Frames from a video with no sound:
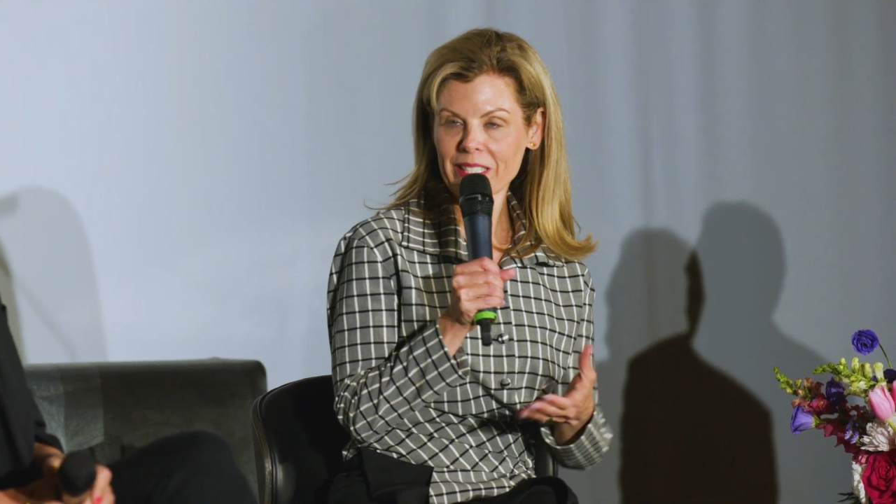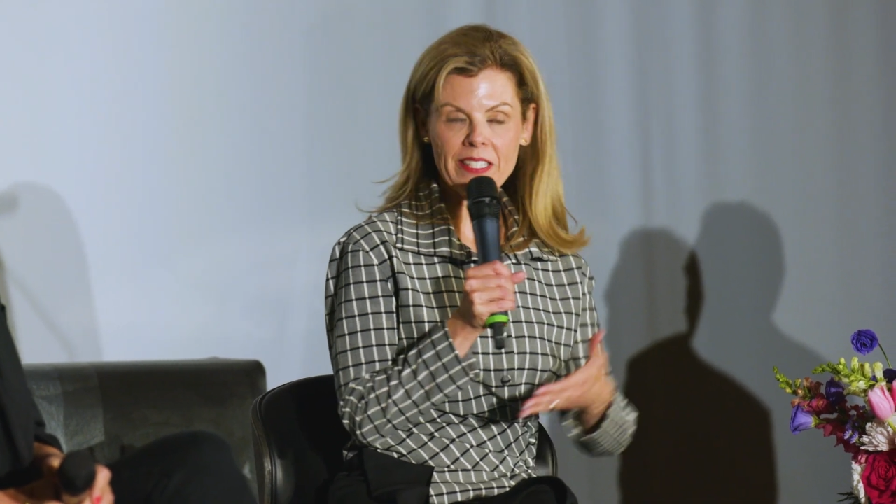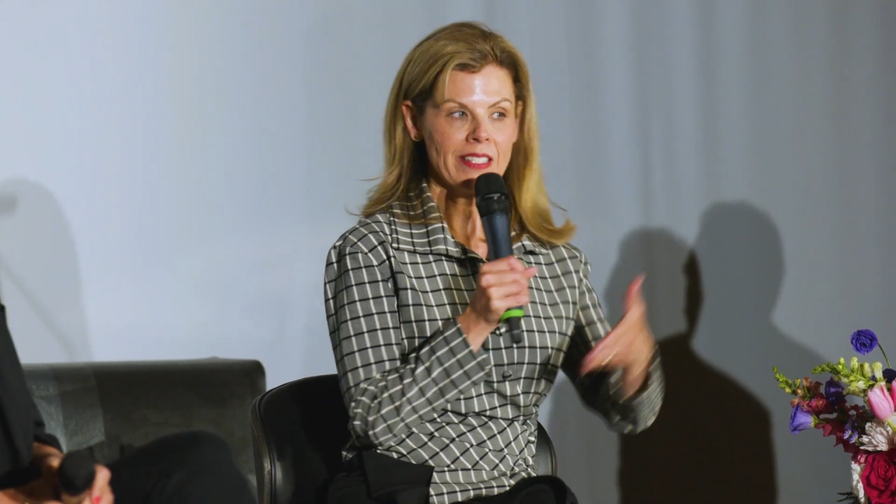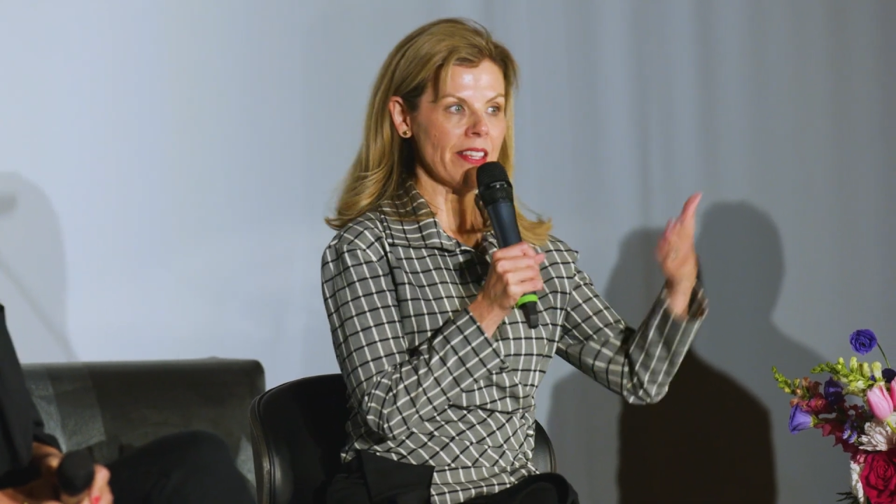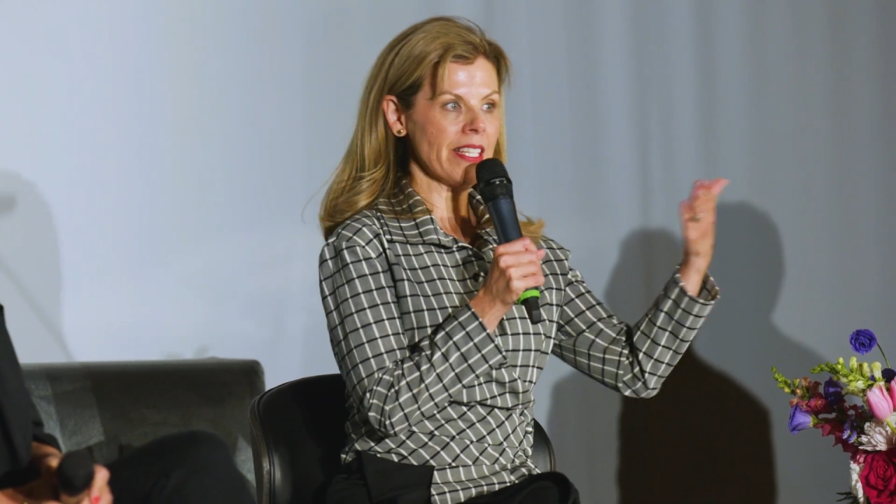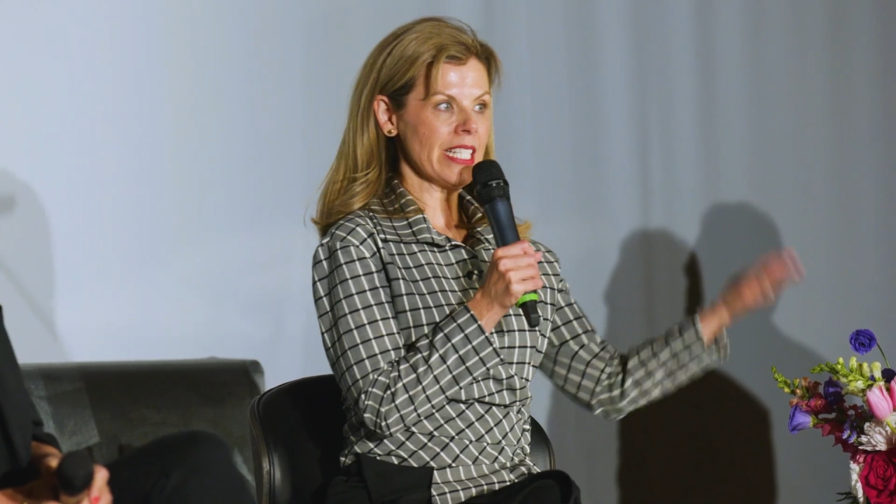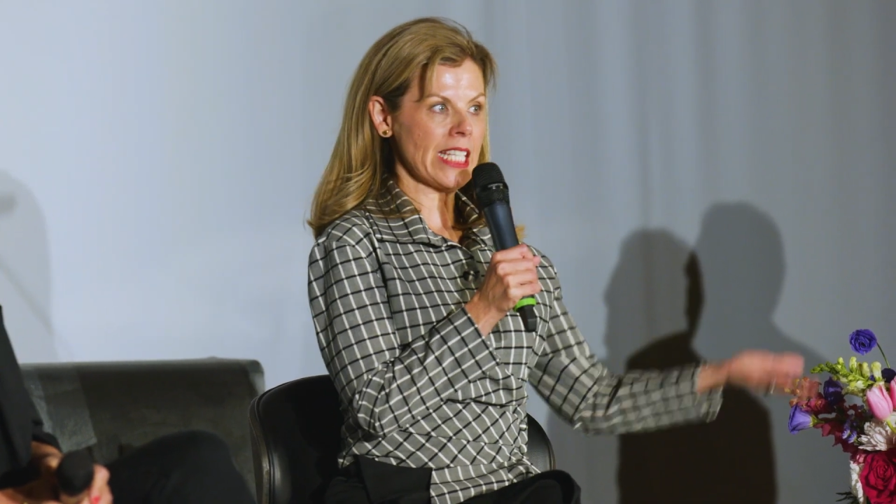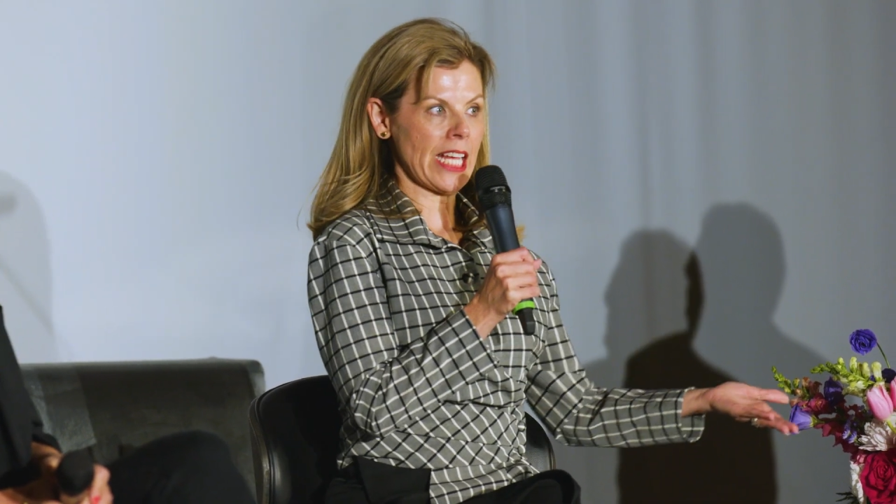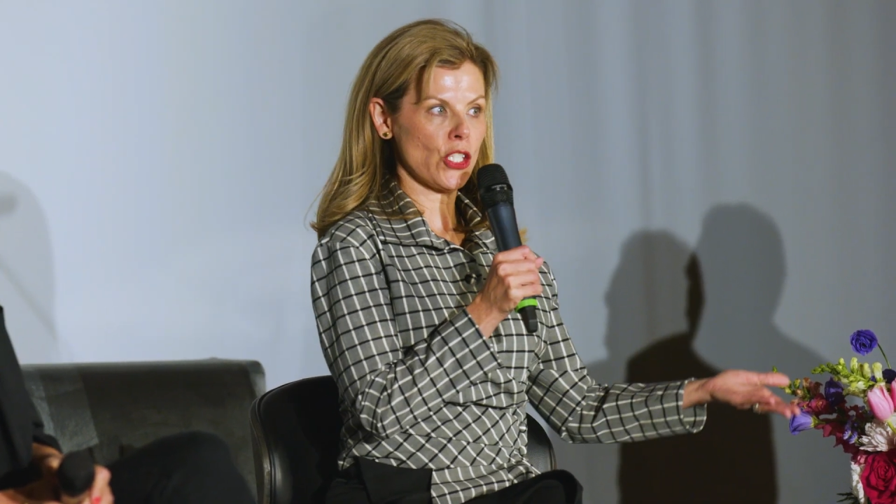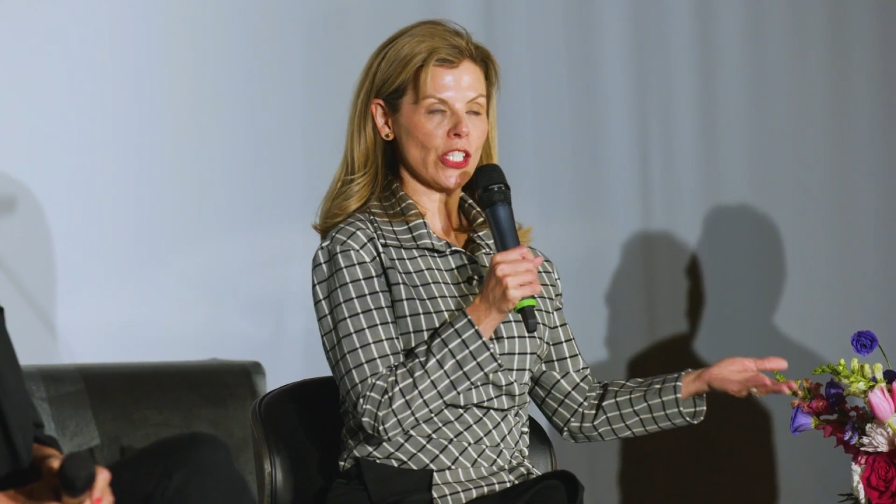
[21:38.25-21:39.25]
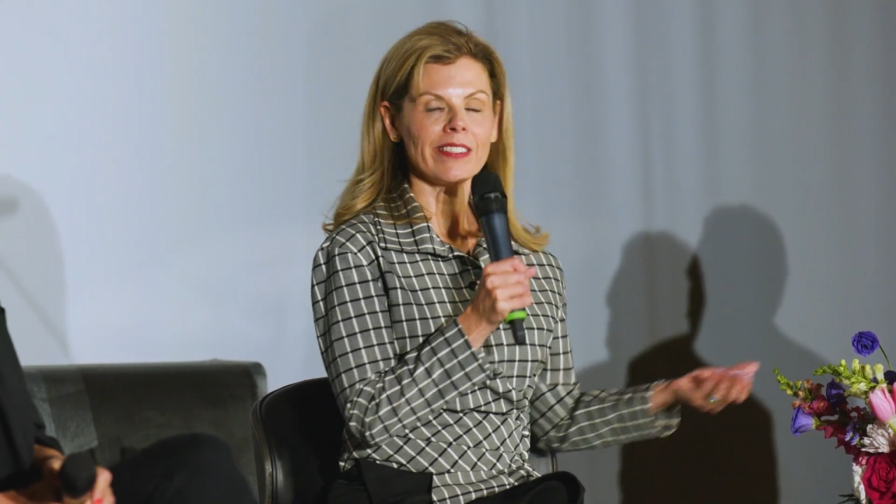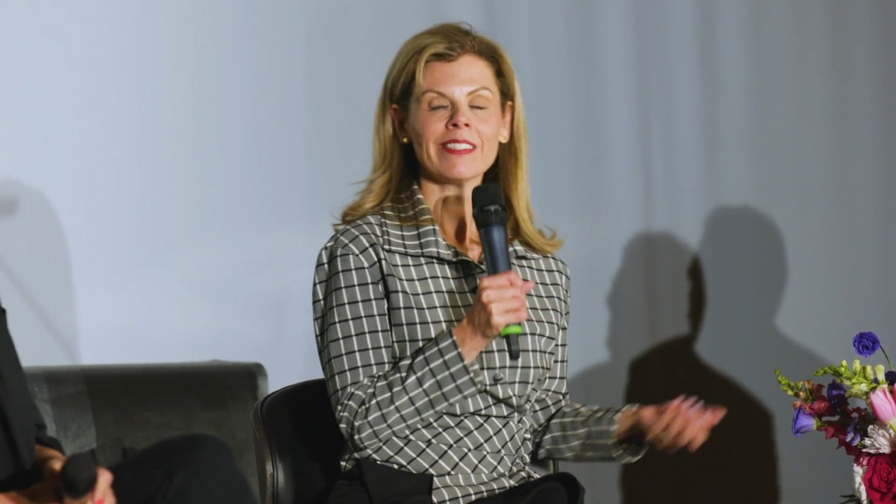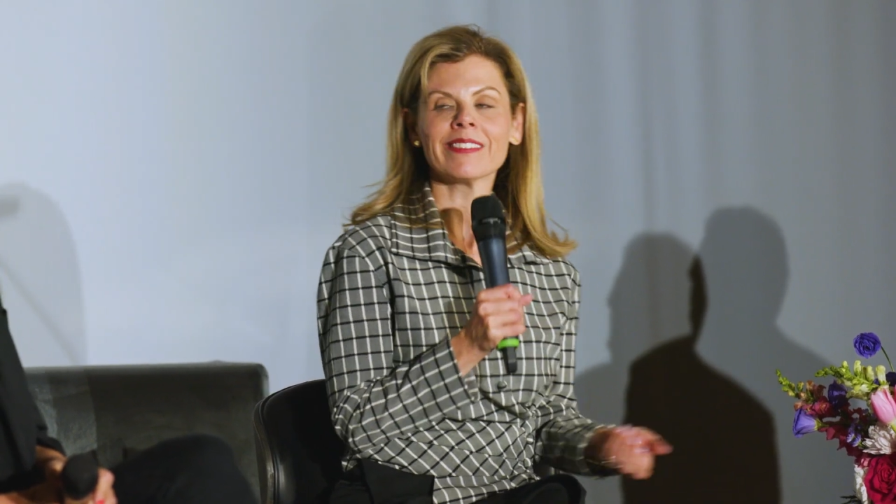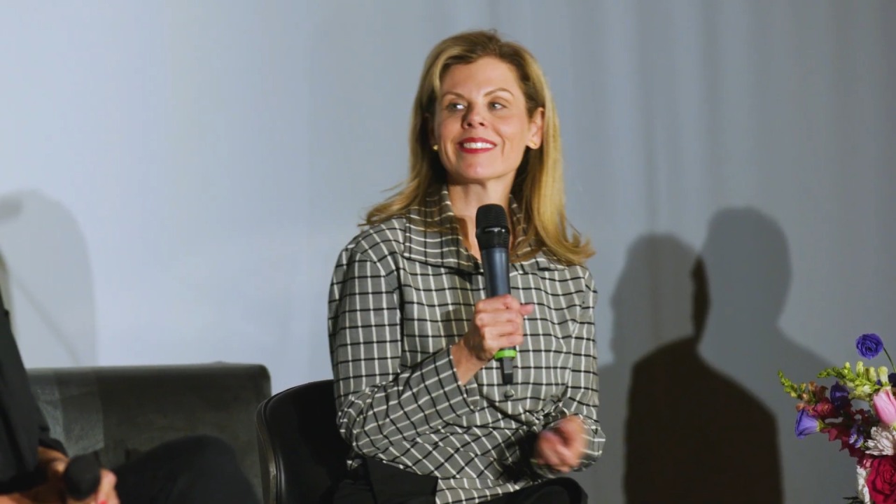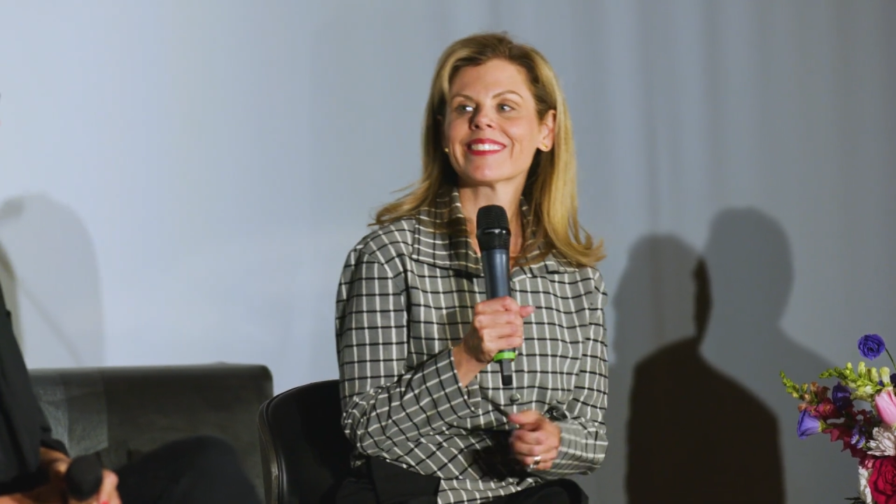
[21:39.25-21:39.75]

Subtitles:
like let's set the intention.